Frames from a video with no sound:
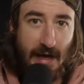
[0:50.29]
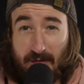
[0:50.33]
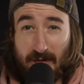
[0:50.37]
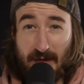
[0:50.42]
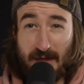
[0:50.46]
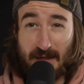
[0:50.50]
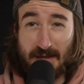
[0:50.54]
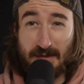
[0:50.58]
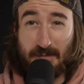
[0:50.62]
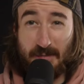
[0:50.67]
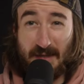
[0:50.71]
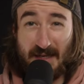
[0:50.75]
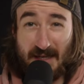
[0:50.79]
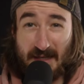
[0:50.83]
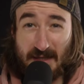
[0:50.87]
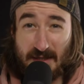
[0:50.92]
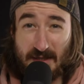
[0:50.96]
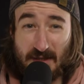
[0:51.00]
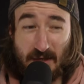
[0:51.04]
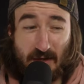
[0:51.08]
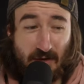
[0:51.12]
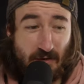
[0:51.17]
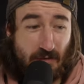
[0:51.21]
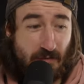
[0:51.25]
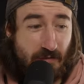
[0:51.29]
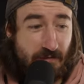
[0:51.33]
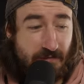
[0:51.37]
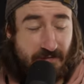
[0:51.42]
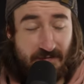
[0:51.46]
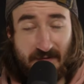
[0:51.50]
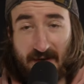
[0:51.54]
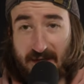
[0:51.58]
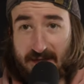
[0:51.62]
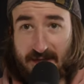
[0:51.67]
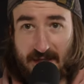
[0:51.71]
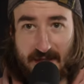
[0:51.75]
Alexa Mini. So
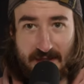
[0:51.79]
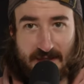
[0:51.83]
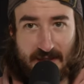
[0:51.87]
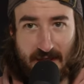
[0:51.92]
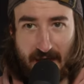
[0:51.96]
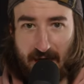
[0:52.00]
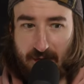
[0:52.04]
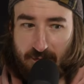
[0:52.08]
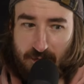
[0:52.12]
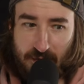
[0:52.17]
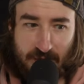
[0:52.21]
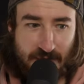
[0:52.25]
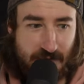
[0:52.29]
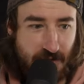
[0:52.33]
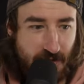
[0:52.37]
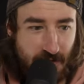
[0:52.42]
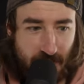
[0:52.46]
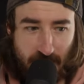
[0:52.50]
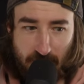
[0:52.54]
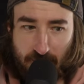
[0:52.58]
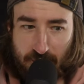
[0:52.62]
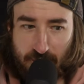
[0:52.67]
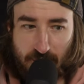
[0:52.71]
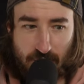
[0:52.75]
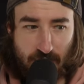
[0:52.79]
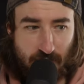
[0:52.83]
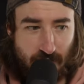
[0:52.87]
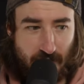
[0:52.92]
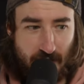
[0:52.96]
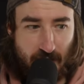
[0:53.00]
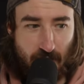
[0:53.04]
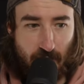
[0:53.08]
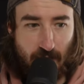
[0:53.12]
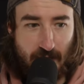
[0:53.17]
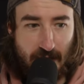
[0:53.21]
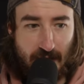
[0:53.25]
fantastic camera starting off
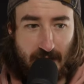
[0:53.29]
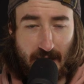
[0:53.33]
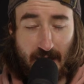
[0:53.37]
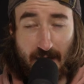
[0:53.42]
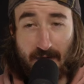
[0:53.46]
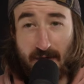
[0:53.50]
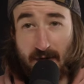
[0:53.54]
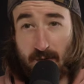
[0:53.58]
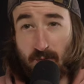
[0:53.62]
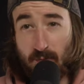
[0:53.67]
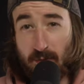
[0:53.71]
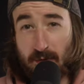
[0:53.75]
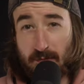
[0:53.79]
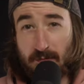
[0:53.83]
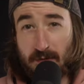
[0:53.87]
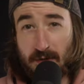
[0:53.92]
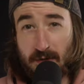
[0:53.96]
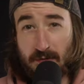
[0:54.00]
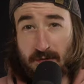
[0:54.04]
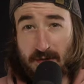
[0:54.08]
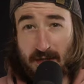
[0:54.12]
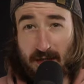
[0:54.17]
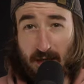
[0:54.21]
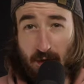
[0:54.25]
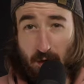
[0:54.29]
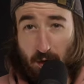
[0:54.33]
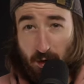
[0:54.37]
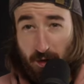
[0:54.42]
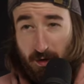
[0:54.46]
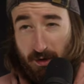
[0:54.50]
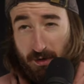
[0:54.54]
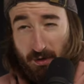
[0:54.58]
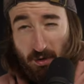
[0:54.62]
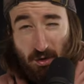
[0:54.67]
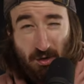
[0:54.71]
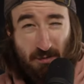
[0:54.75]
straight away. And then we were using
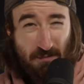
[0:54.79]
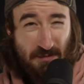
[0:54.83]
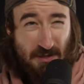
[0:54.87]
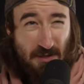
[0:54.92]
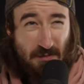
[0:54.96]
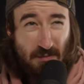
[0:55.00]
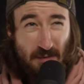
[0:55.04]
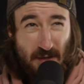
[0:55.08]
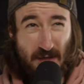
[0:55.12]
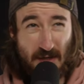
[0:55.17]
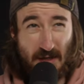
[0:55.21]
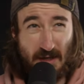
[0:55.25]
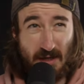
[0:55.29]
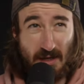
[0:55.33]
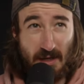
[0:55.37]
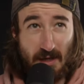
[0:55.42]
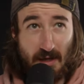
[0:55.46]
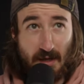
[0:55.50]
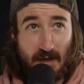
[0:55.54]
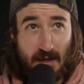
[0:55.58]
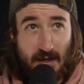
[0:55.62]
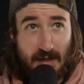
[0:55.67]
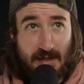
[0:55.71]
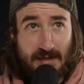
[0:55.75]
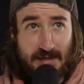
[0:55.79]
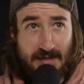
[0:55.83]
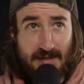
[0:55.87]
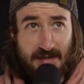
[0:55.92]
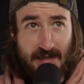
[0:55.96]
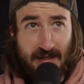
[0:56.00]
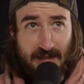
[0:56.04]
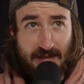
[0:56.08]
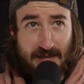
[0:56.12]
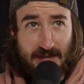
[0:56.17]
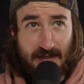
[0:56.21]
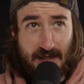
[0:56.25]
an Optimo
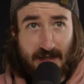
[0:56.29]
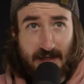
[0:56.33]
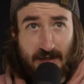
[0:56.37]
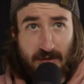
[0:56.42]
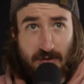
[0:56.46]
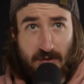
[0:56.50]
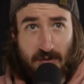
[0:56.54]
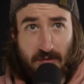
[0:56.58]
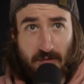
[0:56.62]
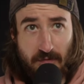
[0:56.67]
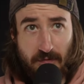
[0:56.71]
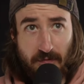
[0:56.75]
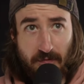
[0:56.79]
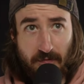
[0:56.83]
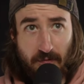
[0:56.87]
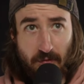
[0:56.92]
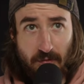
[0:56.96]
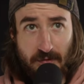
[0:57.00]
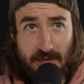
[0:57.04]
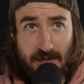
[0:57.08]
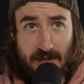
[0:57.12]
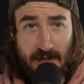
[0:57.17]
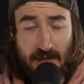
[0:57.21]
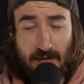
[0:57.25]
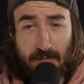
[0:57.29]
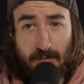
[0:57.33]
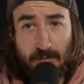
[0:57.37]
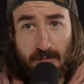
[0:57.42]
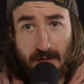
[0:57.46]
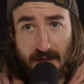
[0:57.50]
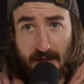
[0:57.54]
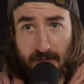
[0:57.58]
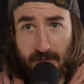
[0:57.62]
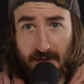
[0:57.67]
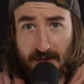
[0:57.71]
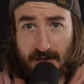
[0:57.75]
16 to 40
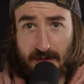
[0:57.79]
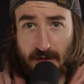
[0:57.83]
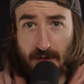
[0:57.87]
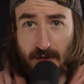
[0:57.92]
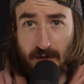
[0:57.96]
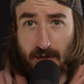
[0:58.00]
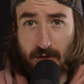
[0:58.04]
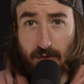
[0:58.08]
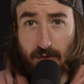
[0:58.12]
millimeter